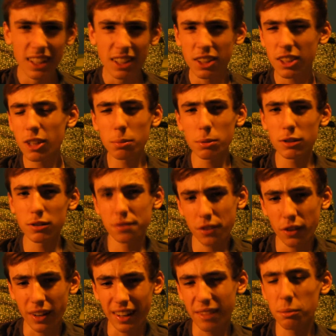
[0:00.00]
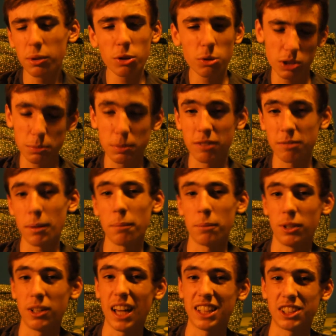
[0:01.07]
The Goblet of Fire will always be
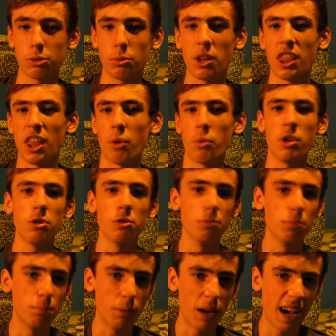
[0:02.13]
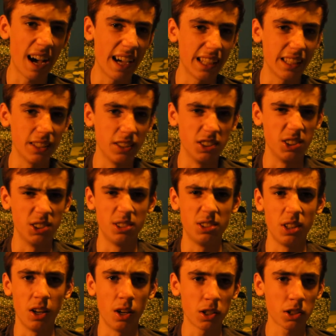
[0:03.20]
remembered as the one that went all bad and
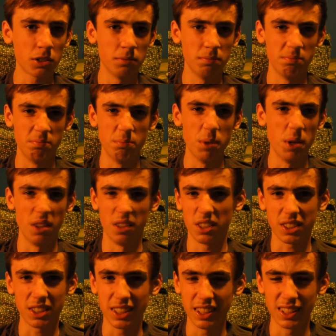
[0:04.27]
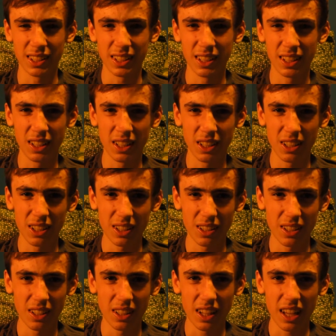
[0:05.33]
dark and murky.
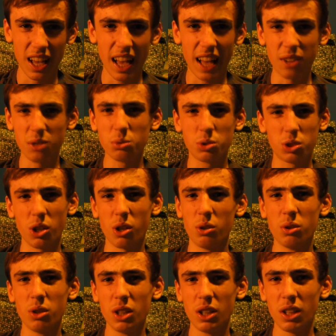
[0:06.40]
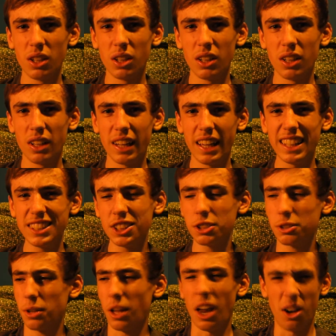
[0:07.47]
And also, it's
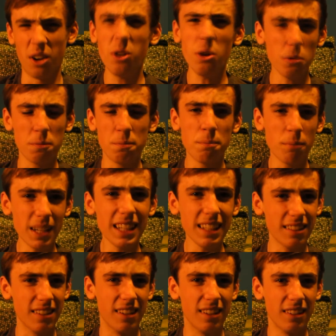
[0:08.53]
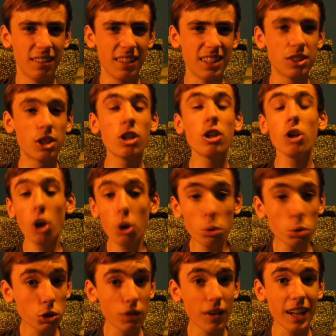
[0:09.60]
just a lot meaner. There's
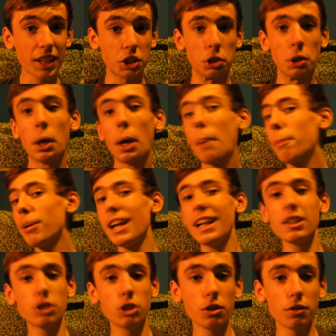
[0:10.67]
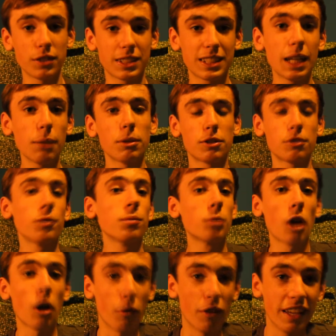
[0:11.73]
loads of action, plenty of it to keep this film
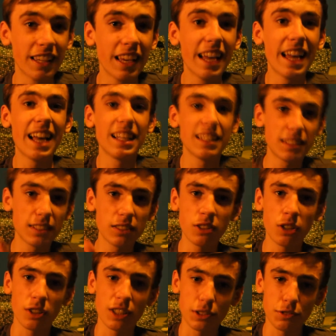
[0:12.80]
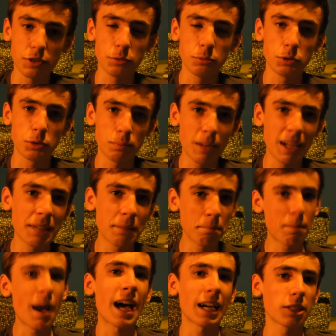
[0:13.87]
going. It's, this film's main
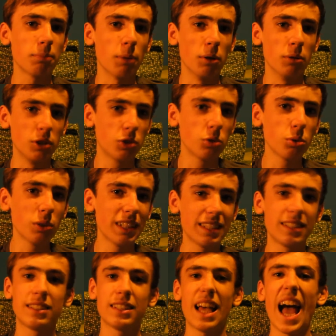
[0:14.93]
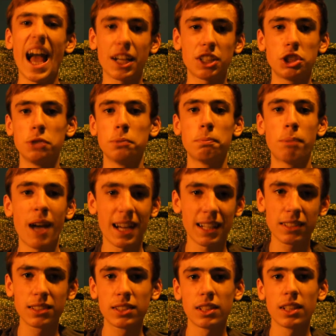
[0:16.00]
backbone is all its
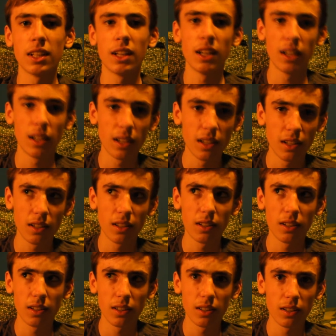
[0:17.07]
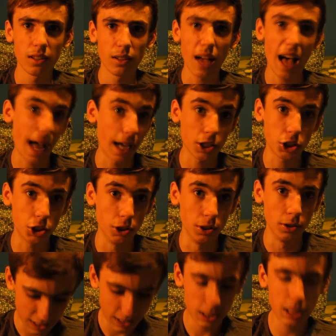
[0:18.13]
action-packed
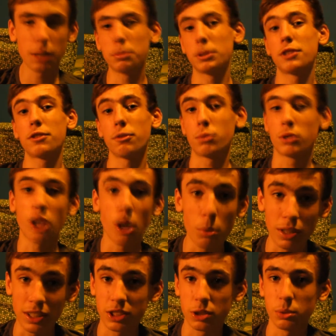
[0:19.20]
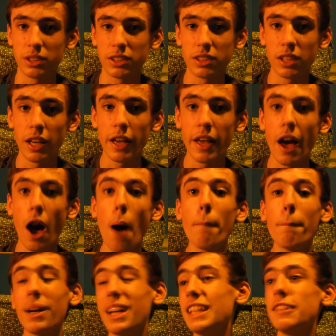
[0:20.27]
action. Keeps this film going to its
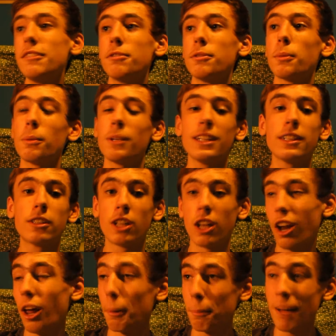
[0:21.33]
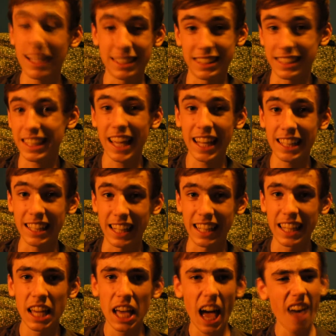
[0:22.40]
unbelievably climatic
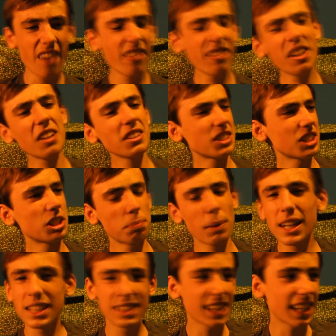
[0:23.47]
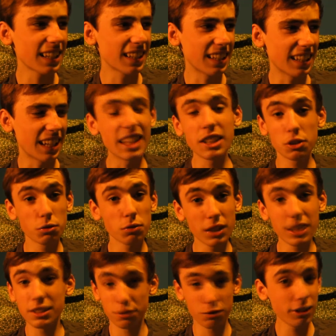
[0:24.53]
ending. A very unsuspecting ending.
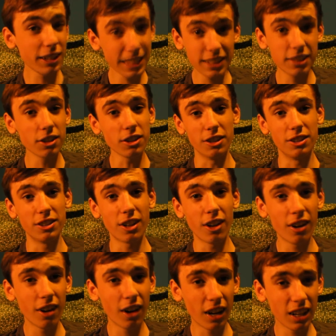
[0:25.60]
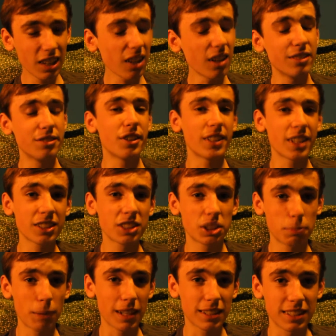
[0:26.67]
It's really good. I love an
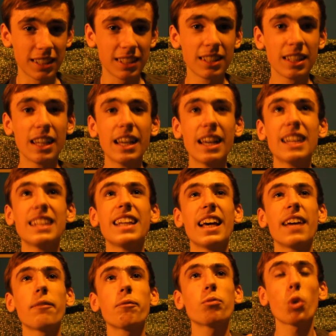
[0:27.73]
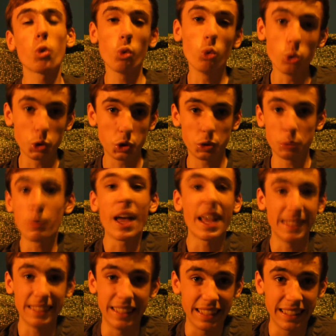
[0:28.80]
unsuspecting, yet awesome
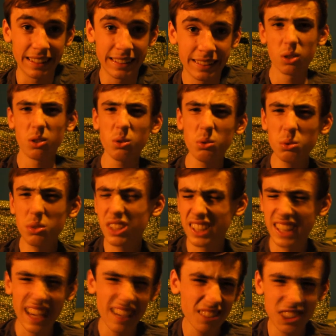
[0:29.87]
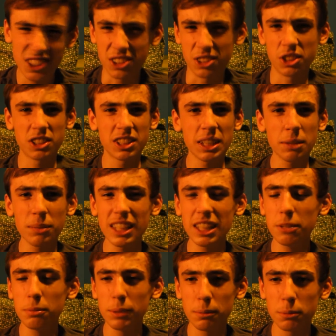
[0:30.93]
ending. All the characters just seem a
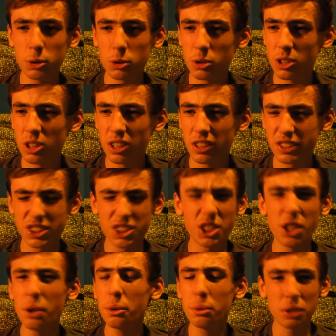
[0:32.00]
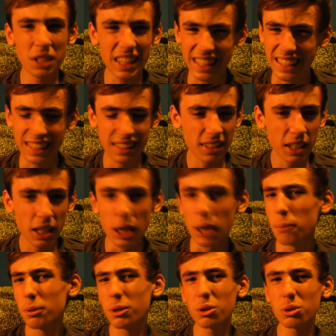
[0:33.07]
little bit more 2D,
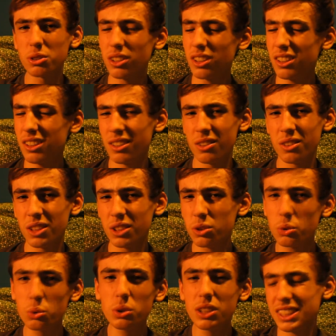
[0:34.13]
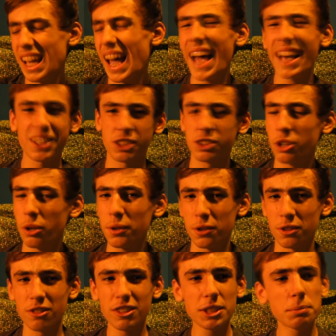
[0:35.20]
because there's all this action going
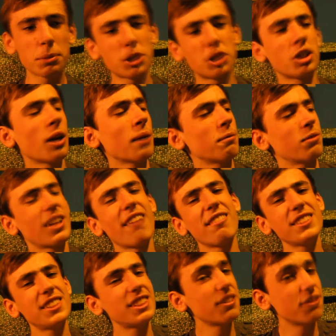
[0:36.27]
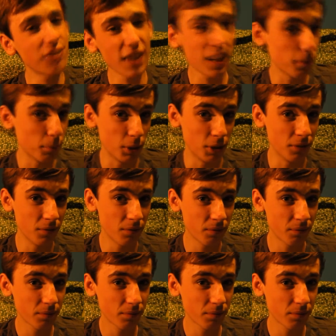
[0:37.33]
on, there isn't much time for character development.